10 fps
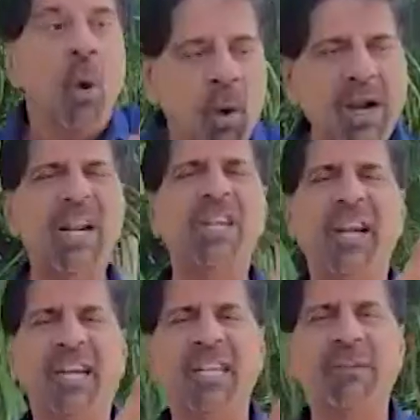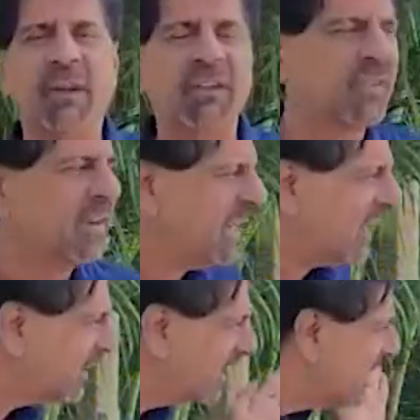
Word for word: Only Shikhar Dhawan was fantastic.